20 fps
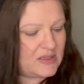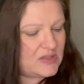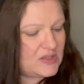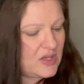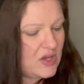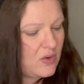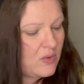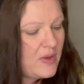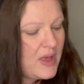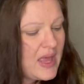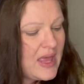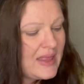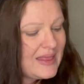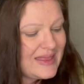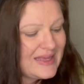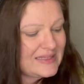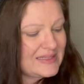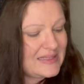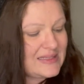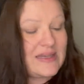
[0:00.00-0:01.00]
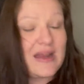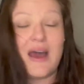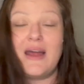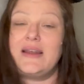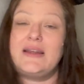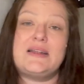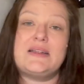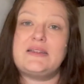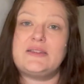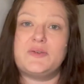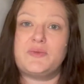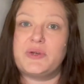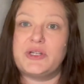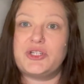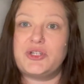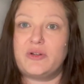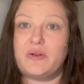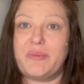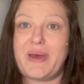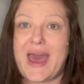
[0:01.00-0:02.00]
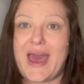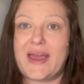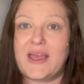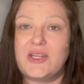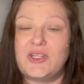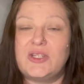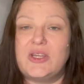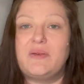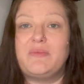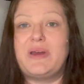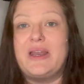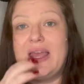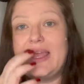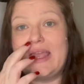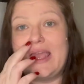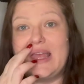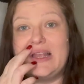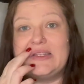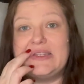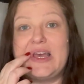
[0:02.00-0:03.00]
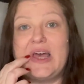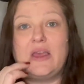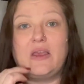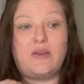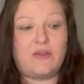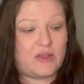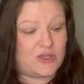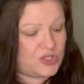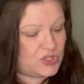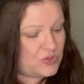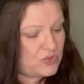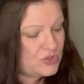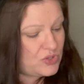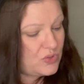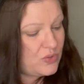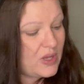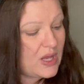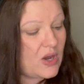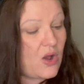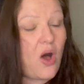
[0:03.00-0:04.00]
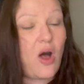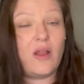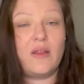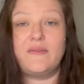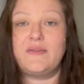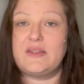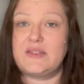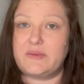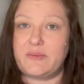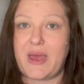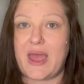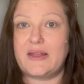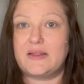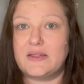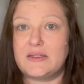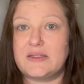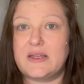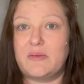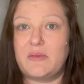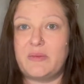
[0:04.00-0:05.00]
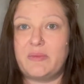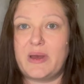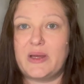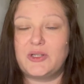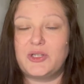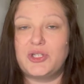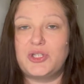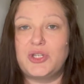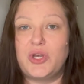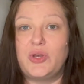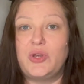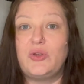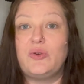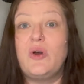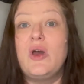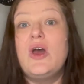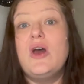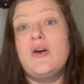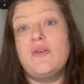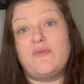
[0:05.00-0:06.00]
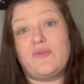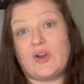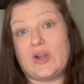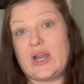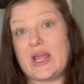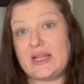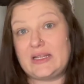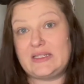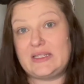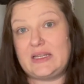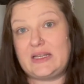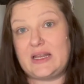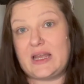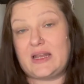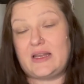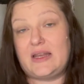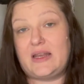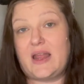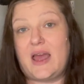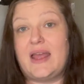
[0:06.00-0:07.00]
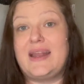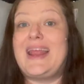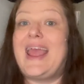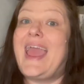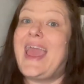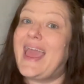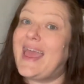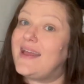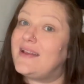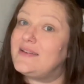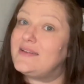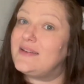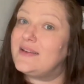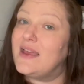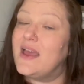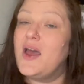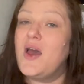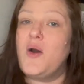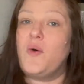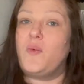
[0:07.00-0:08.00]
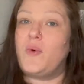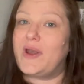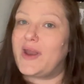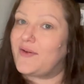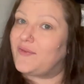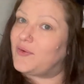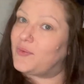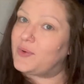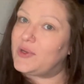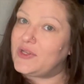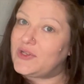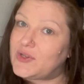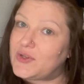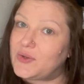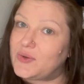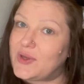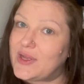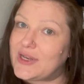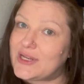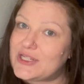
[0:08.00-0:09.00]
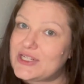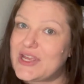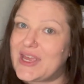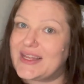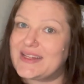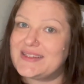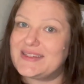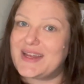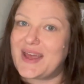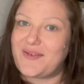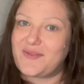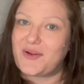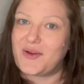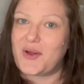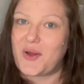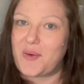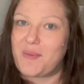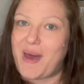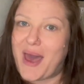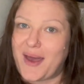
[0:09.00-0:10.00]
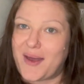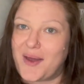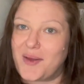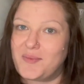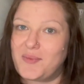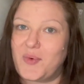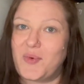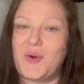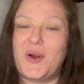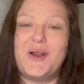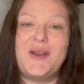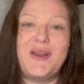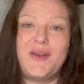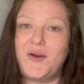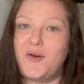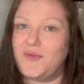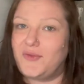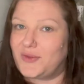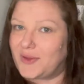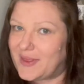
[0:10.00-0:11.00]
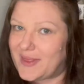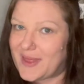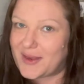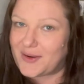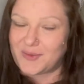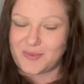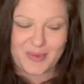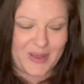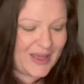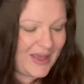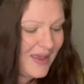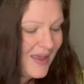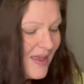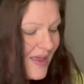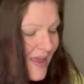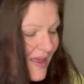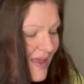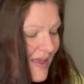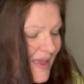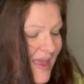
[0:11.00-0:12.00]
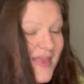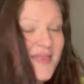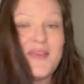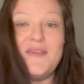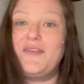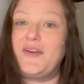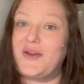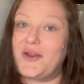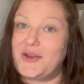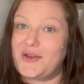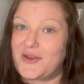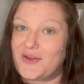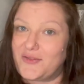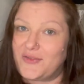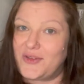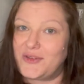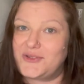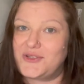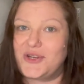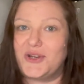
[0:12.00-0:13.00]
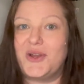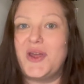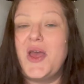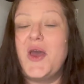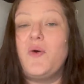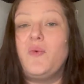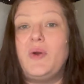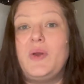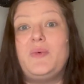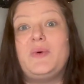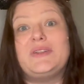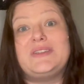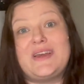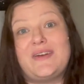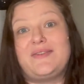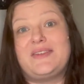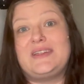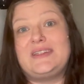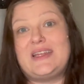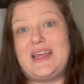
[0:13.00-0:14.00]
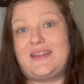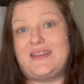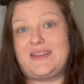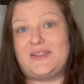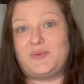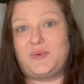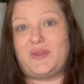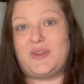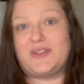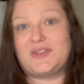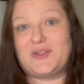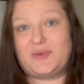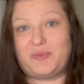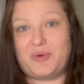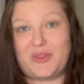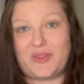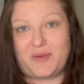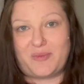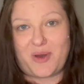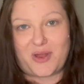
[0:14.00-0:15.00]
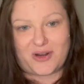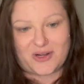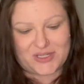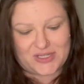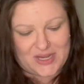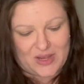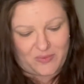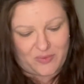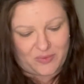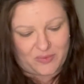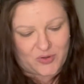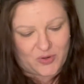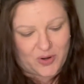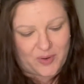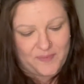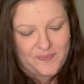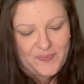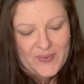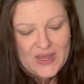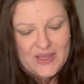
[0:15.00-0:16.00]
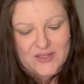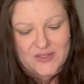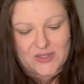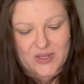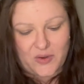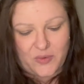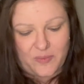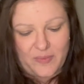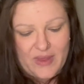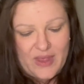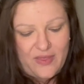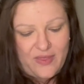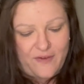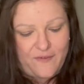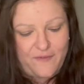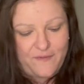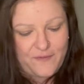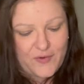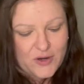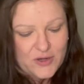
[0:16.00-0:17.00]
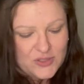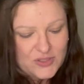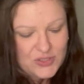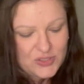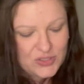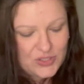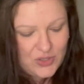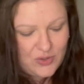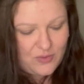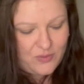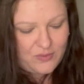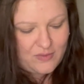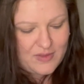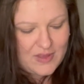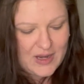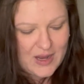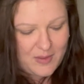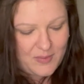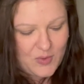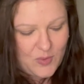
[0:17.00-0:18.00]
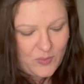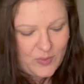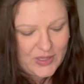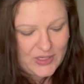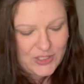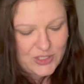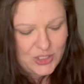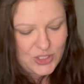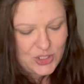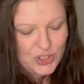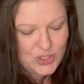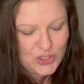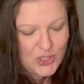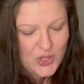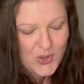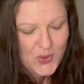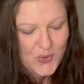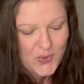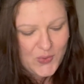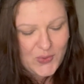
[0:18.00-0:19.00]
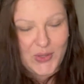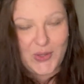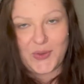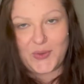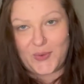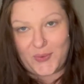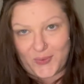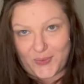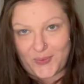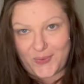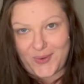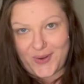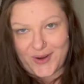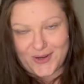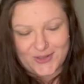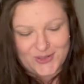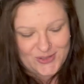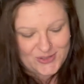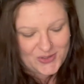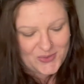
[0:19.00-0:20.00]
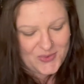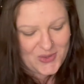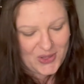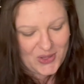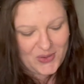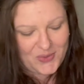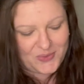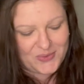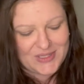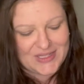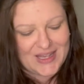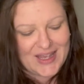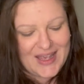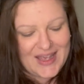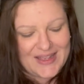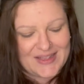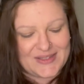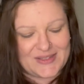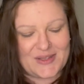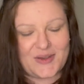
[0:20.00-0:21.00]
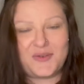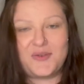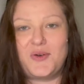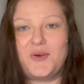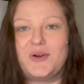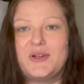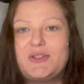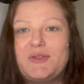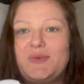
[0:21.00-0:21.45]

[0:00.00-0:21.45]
So this is not in its original packaging, but I can tell you that you do get all of these magnets I'm about to show you for $19.99. And whenever we do get a chance to ever go back on board, and hopefully that'll be in the very near future, we will definitely take these with us to put them on our stateroom door. So the first two that I'm going to show you are so cute. So of course